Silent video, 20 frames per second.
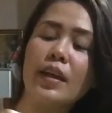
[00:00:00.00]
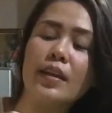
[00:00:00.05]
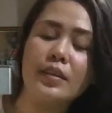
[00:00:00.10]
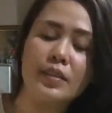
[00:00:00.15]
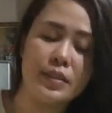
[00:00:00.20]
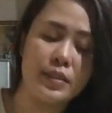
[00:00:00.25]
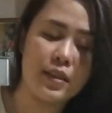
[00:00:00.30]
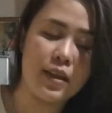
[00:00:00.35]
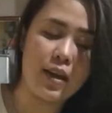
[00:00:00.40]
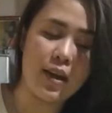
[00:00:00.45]

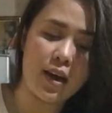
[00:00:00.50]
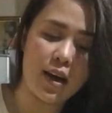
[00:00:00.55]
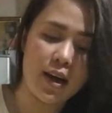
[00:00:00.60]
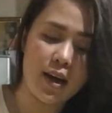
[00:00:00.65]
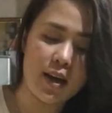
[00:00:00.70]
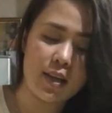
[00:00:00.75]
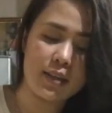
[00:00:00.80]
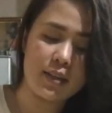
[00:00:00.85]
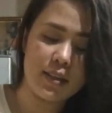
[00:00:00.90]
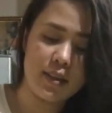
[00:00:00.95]
extra
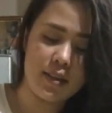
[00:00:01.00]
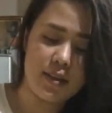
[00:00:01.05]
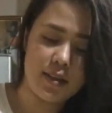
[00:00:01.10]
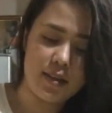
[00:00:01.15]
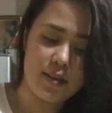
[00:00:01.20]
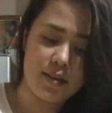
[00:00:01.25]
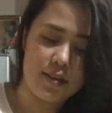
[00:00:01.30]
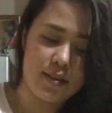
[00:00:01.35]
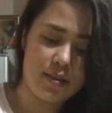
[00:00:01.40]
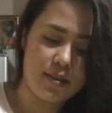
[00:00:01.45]
hot.
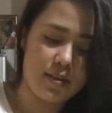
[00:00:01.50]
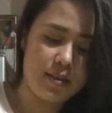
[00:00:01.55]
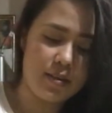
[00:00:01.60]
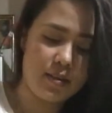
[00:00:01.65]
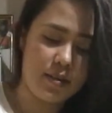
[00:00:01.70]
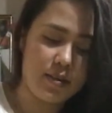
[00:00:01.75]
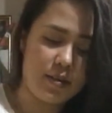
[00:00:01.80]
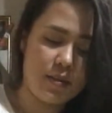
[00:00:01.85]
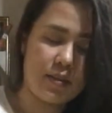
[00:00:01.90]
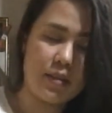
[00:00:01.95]

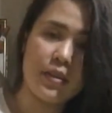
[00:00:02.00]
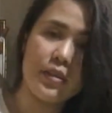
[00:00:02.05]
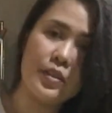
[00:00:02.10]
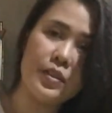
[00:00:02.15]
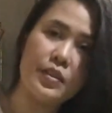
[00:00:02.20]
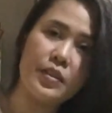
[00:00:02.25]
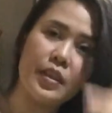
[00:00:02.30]
There's